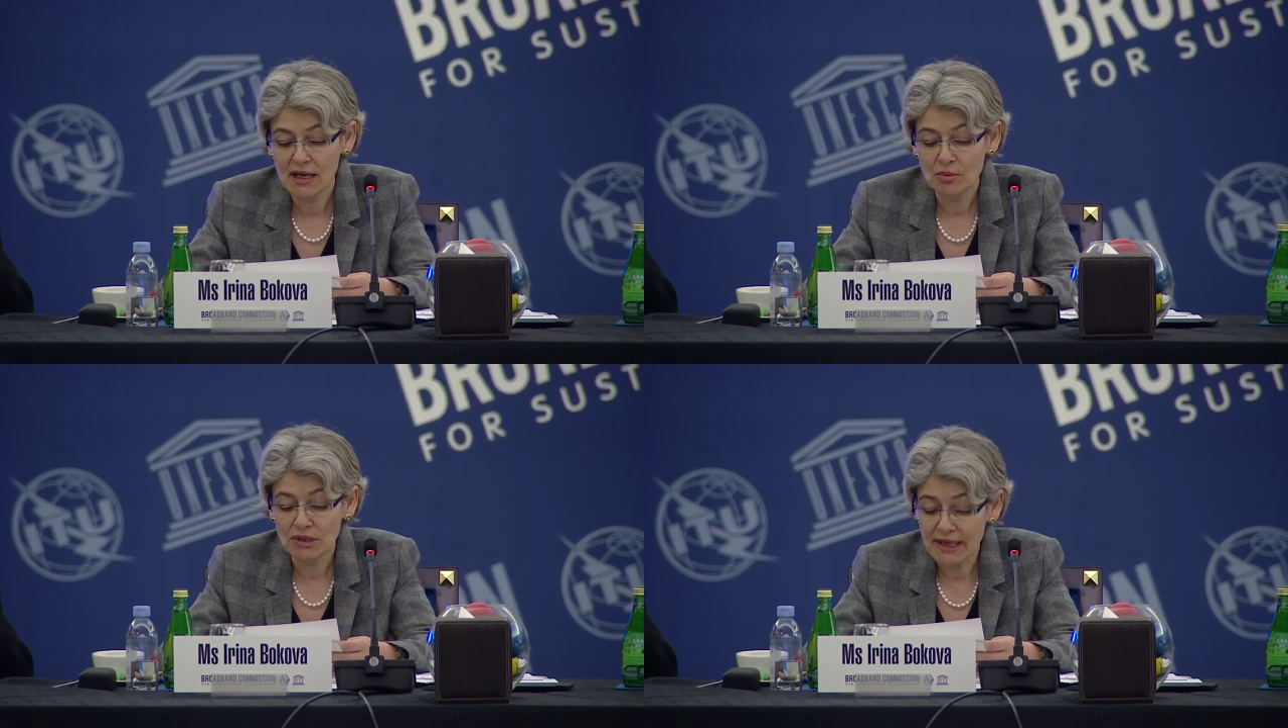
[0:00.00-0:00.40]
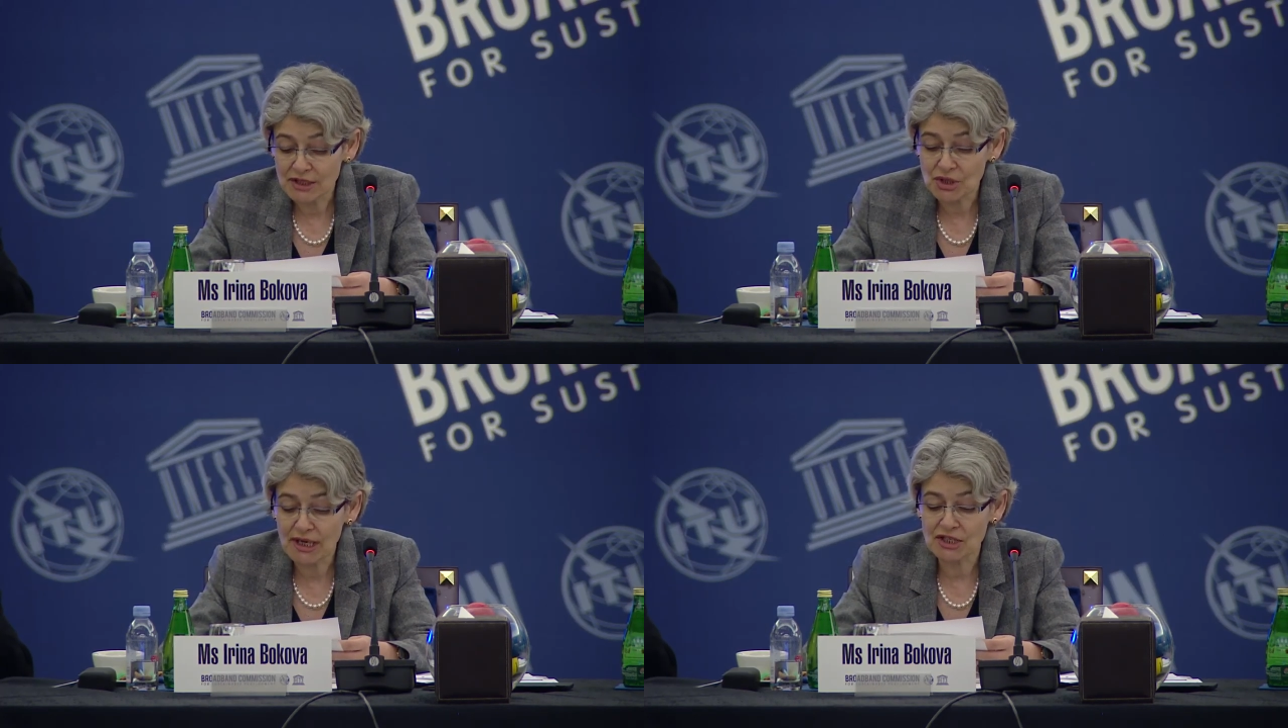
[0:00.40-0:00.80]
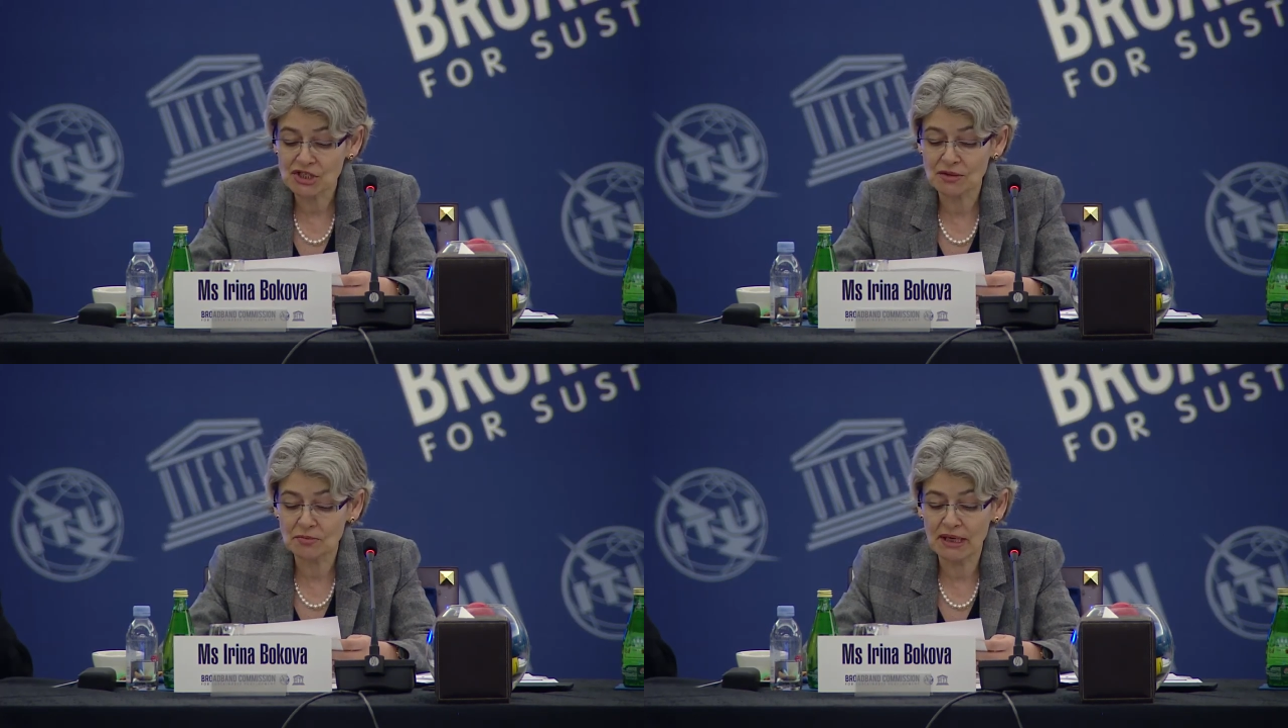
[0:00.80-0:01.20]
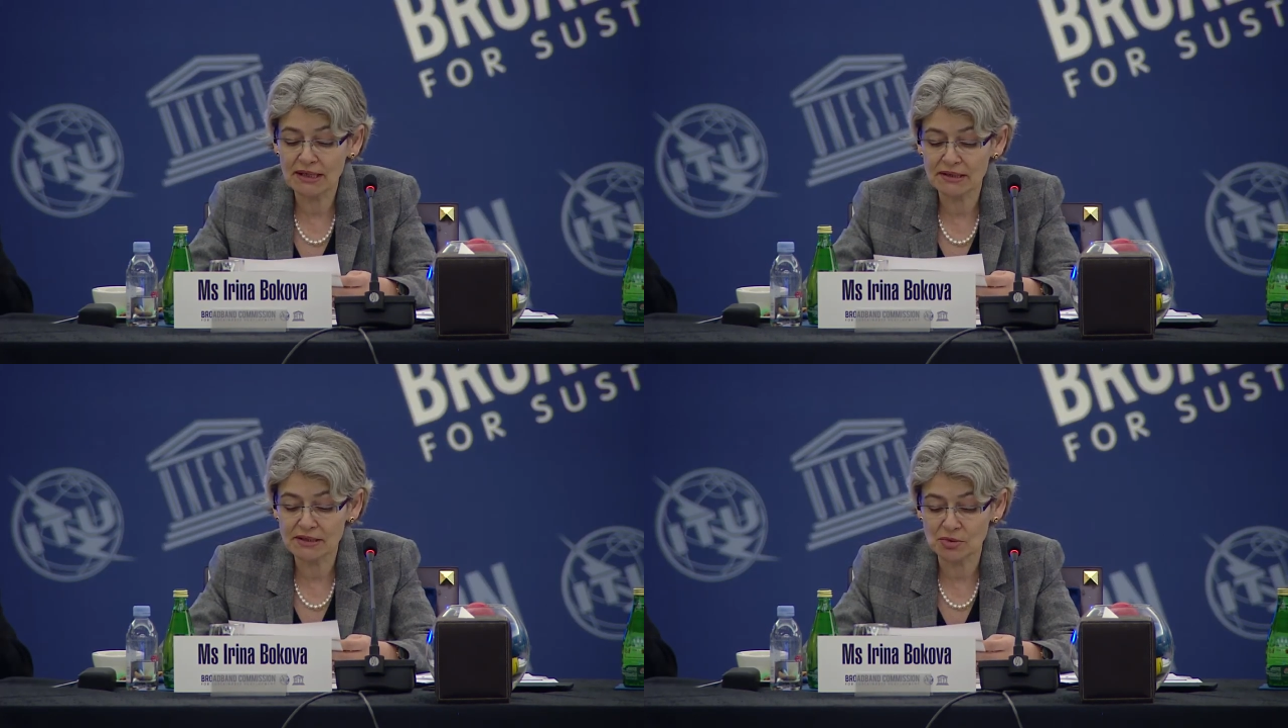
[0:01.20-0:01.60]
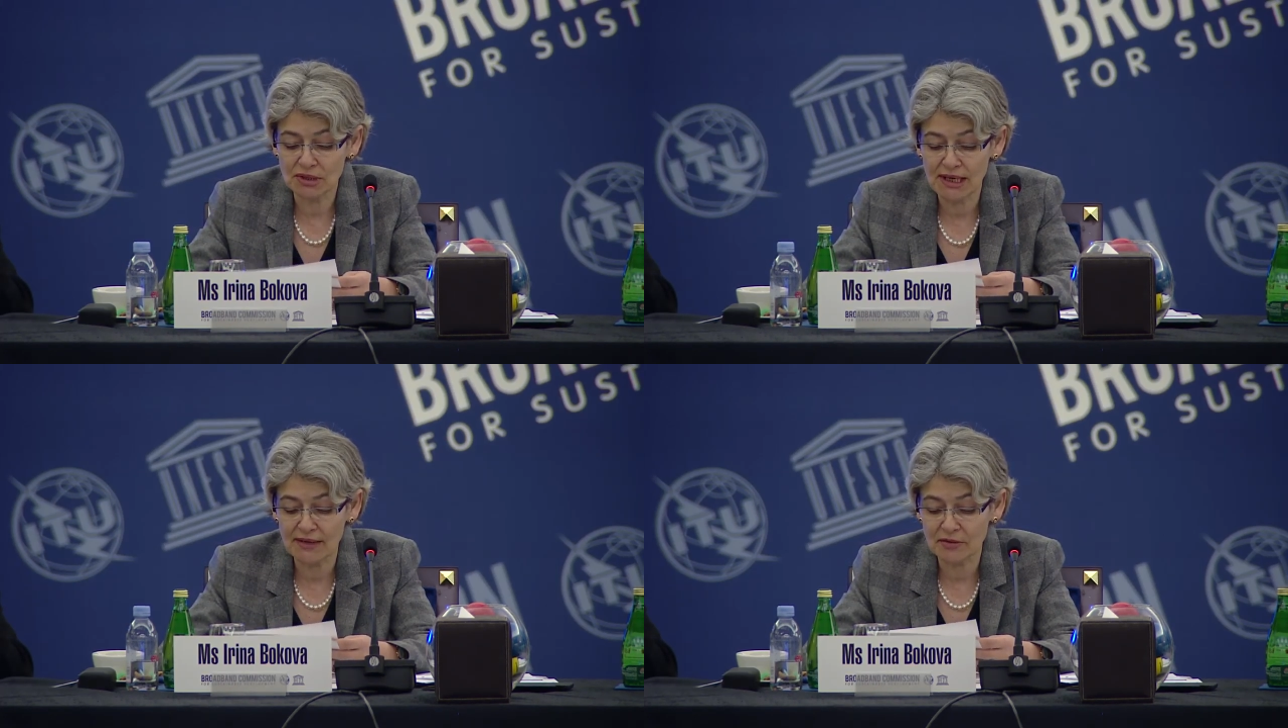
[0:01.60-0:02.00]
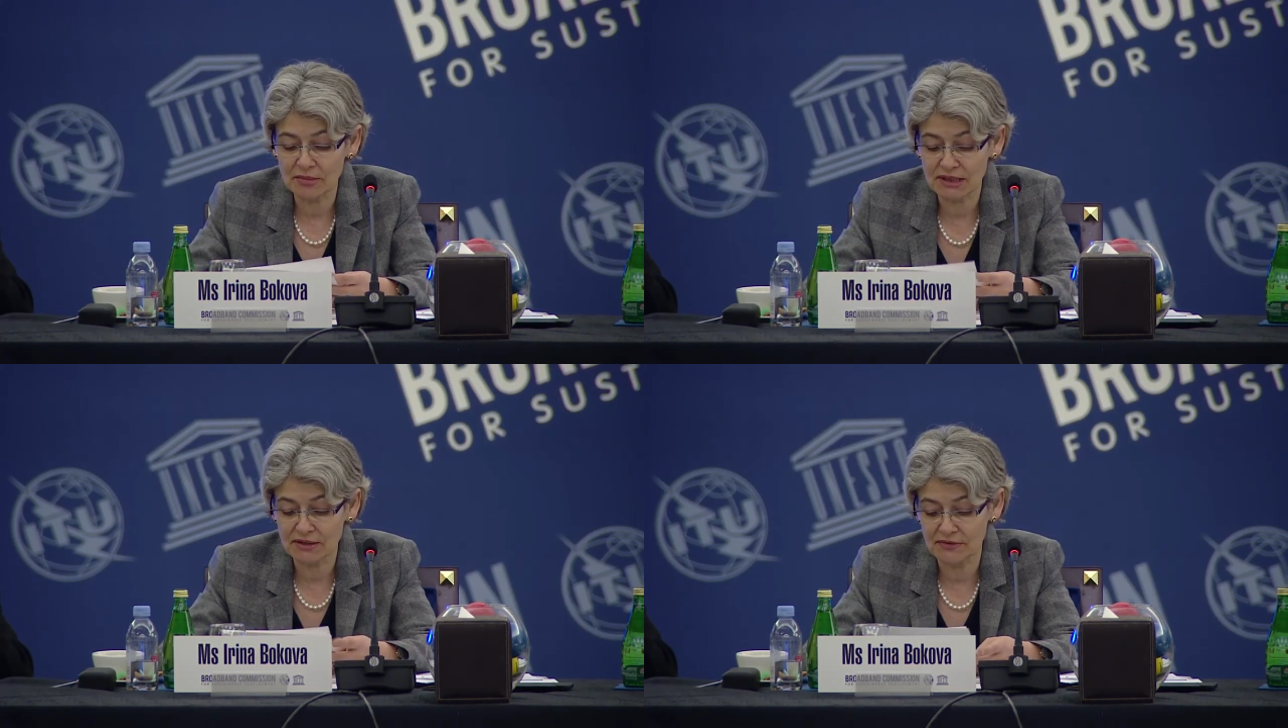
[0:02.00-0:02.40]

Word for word: with education planners, with government